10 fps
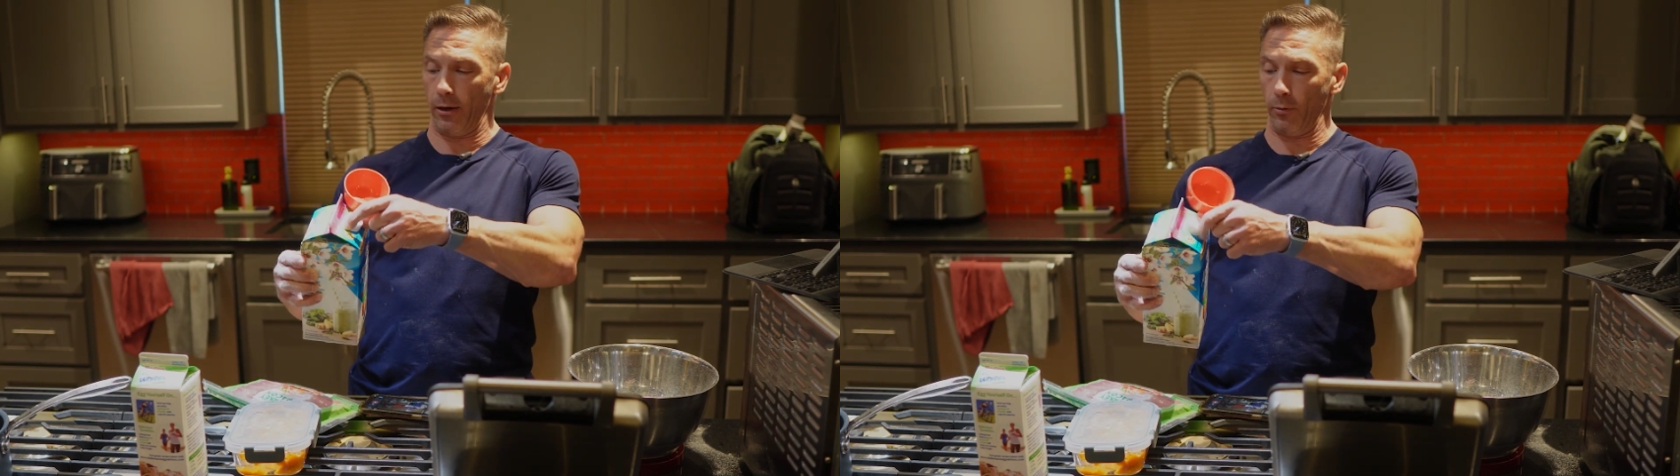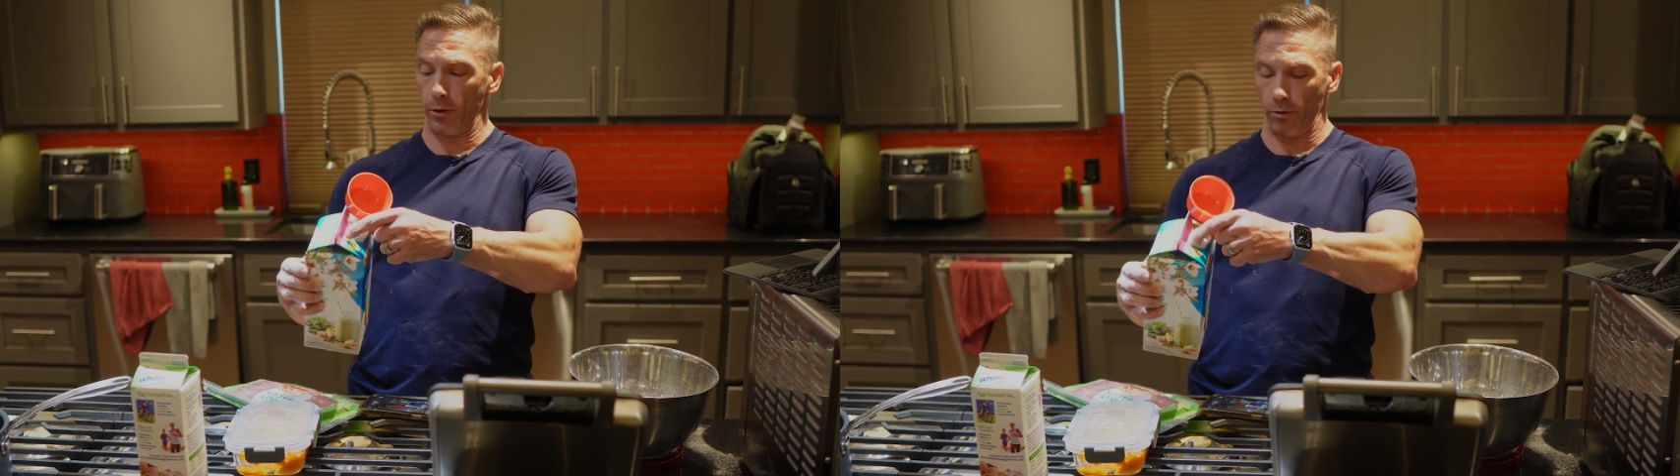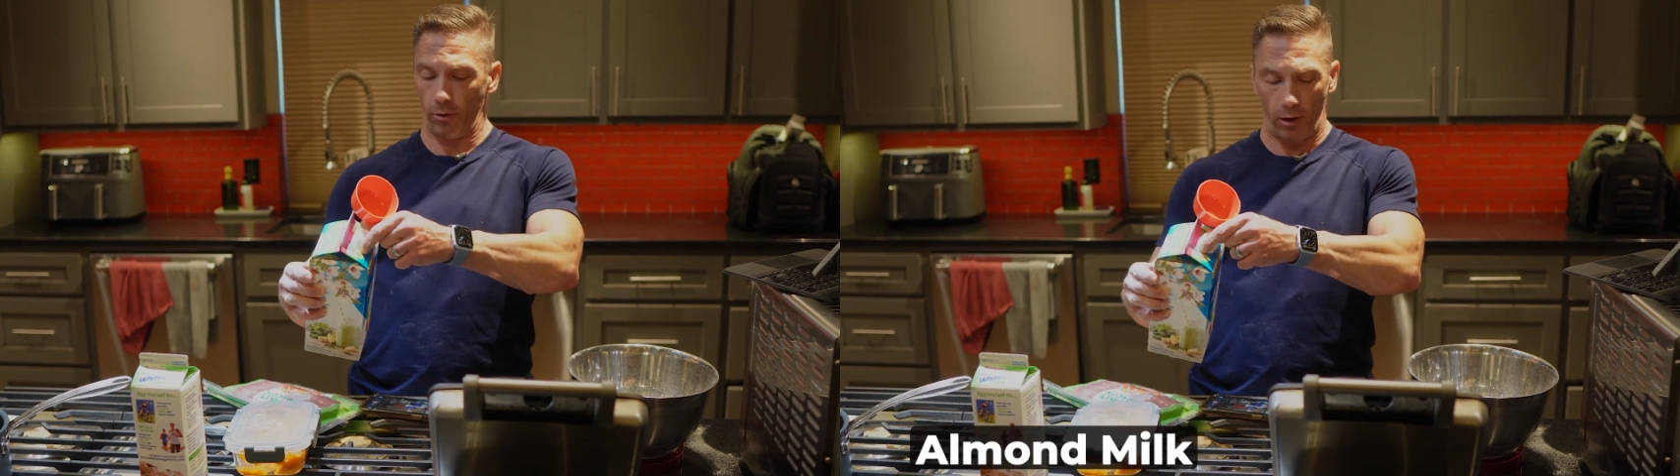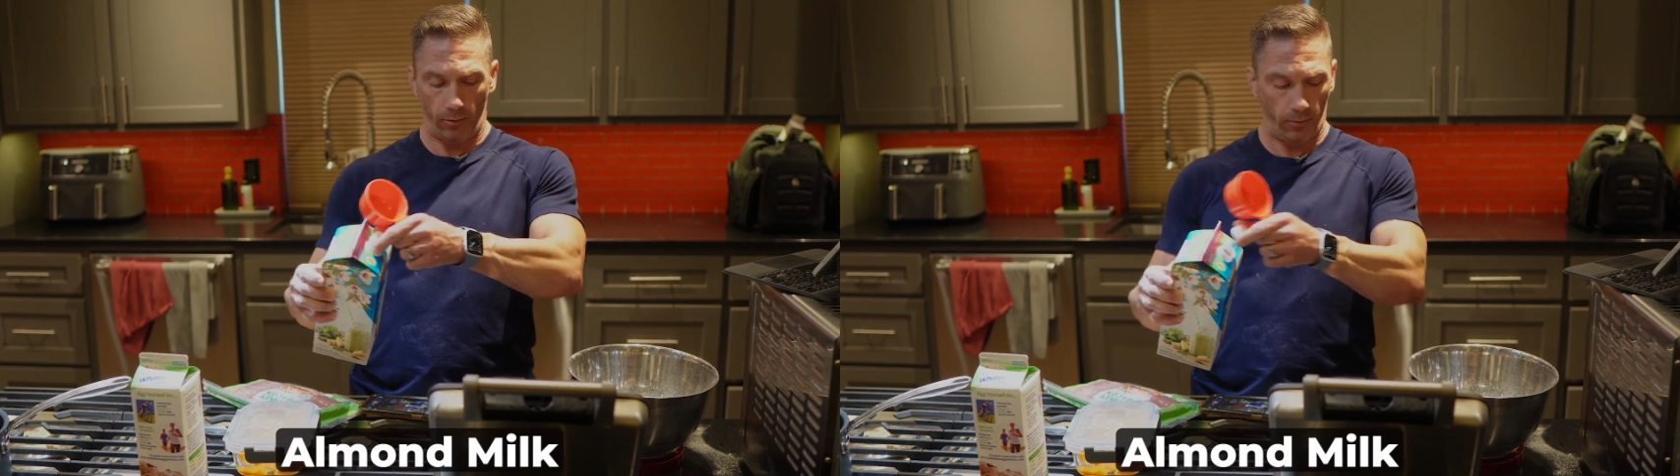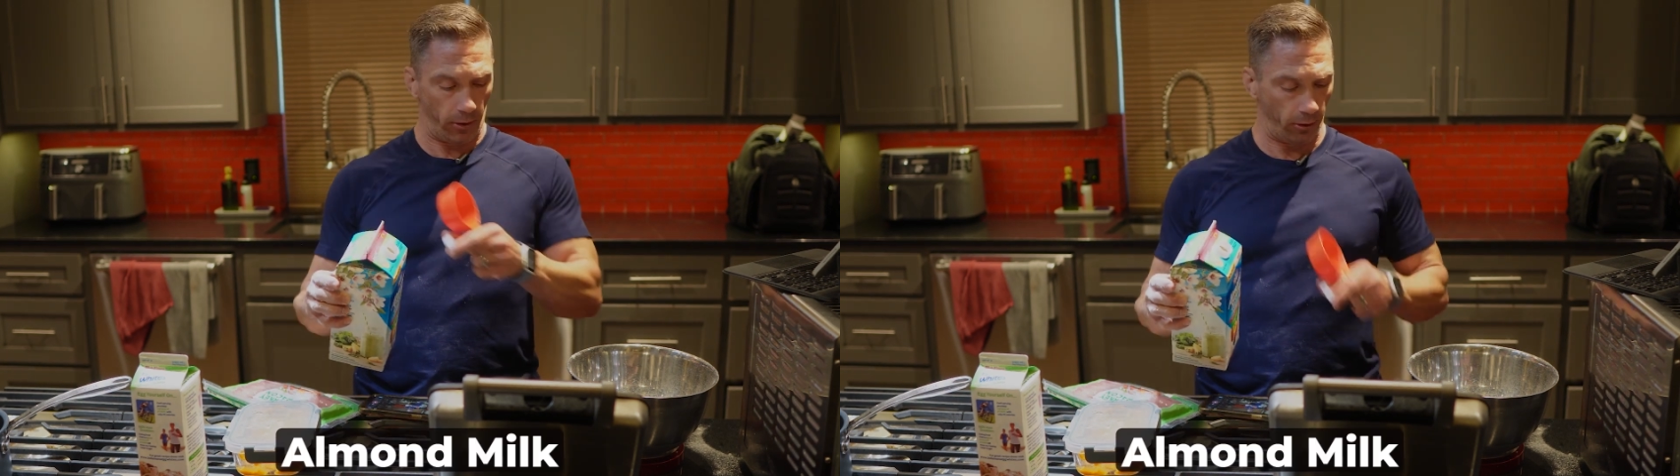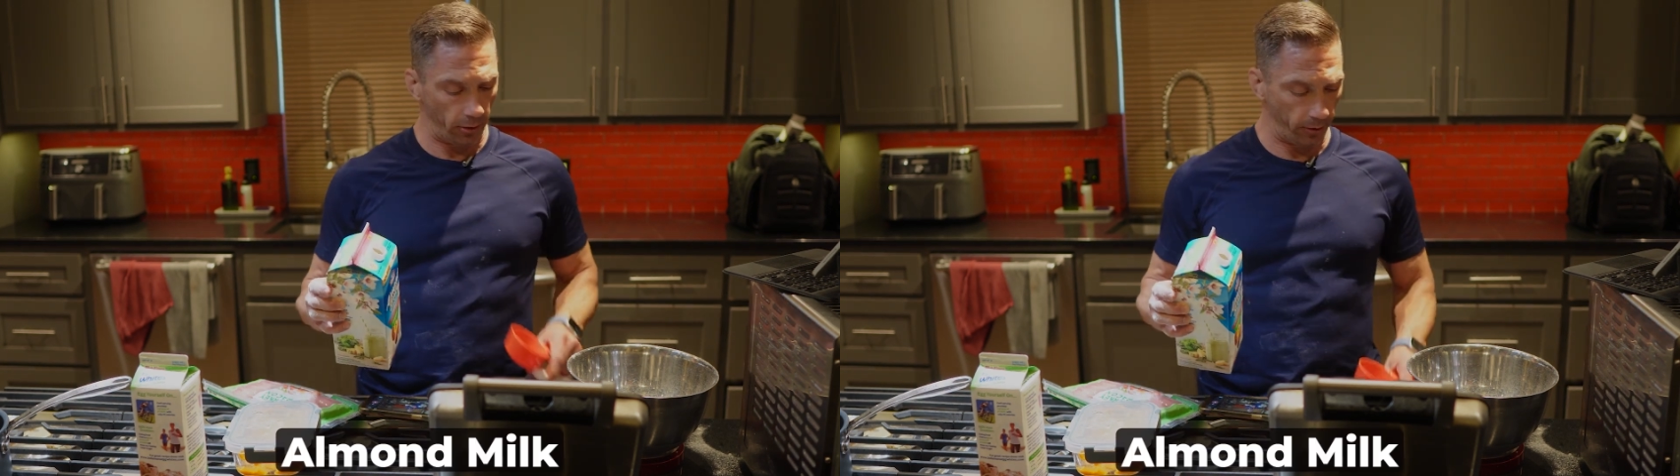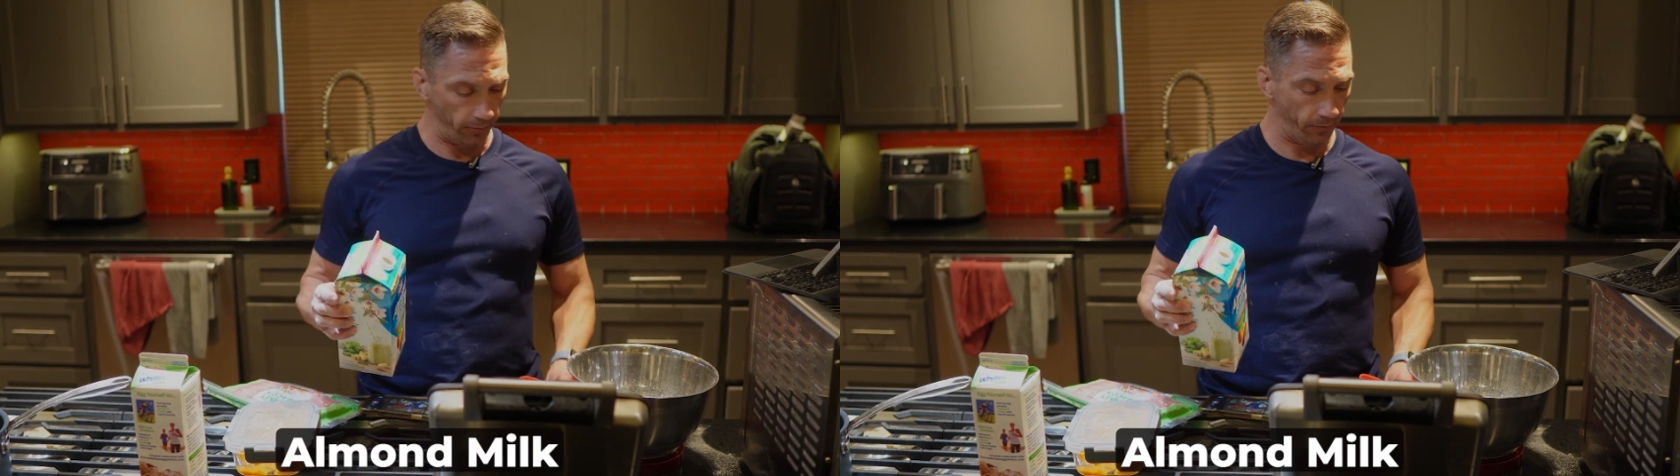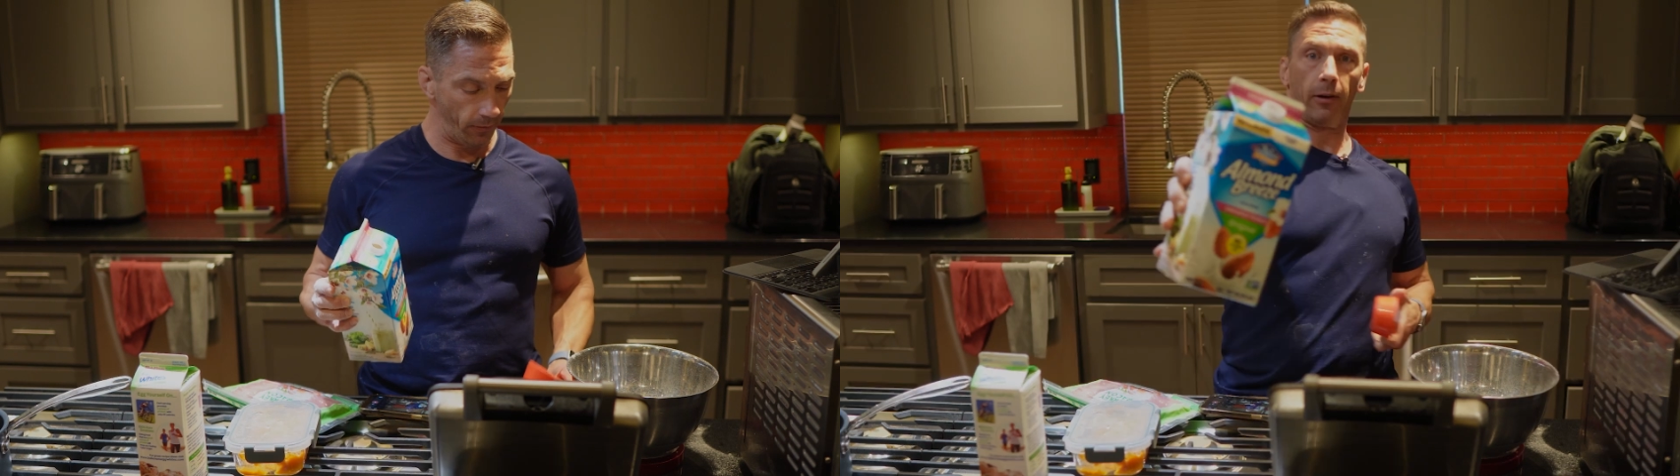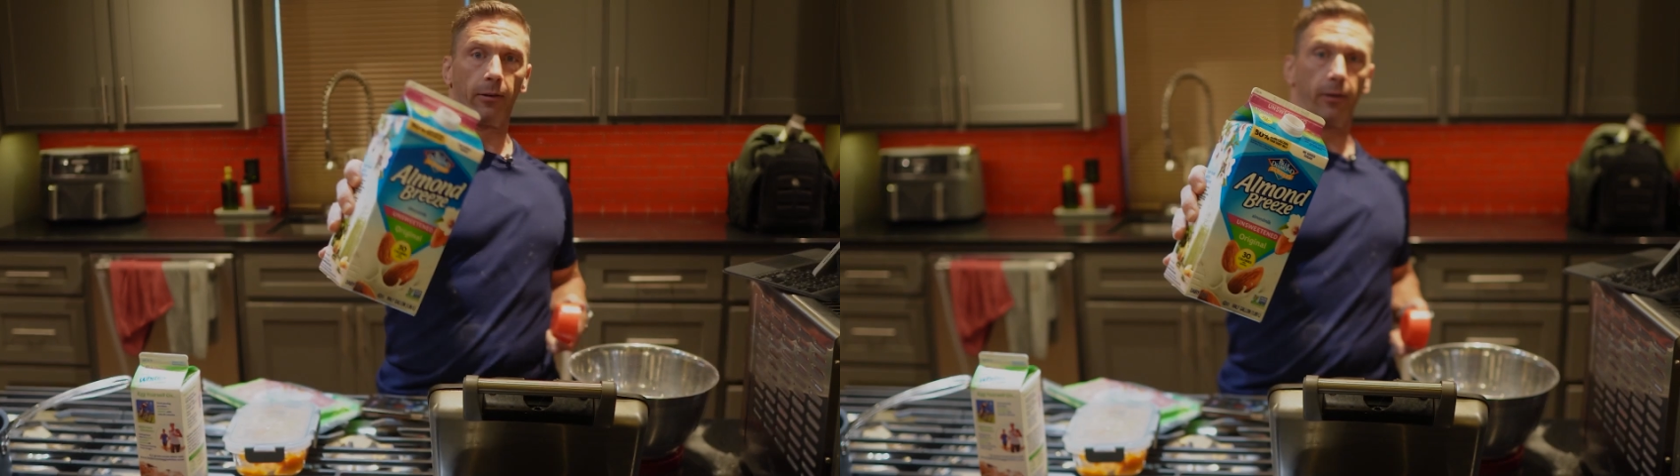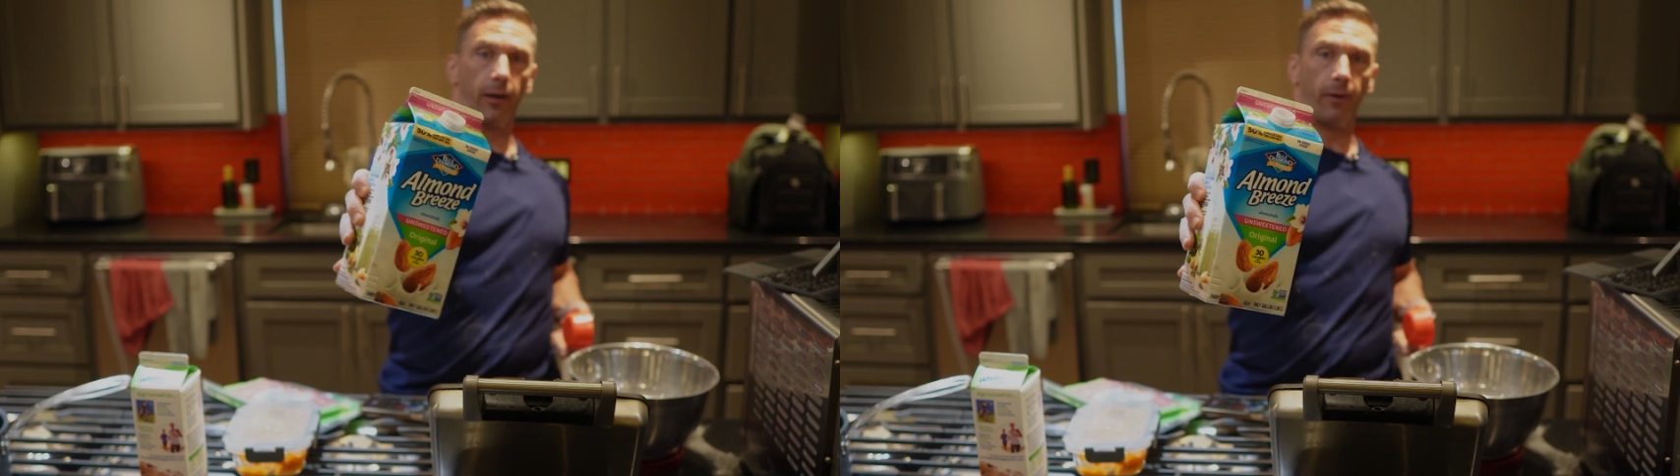original almond milk
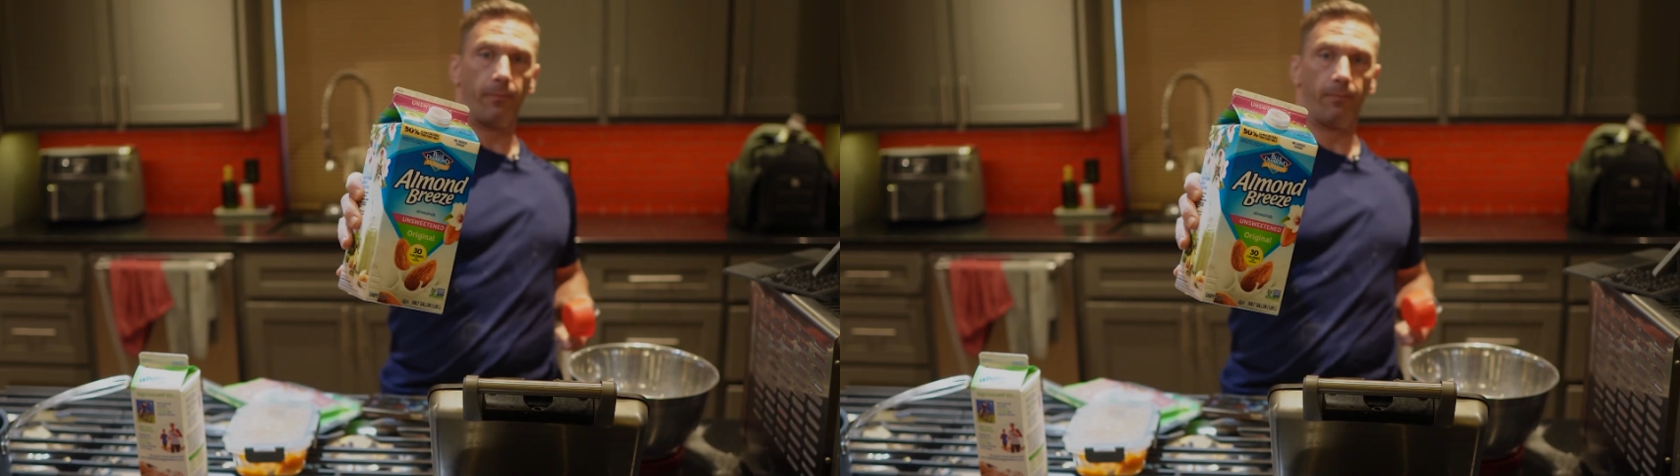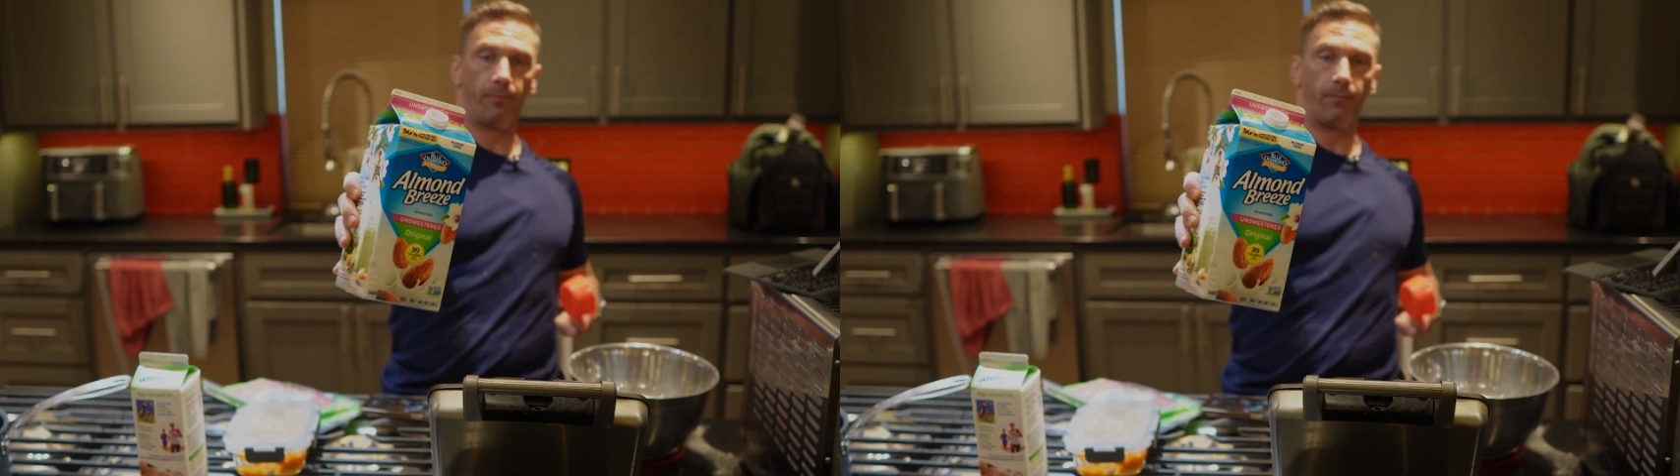right there.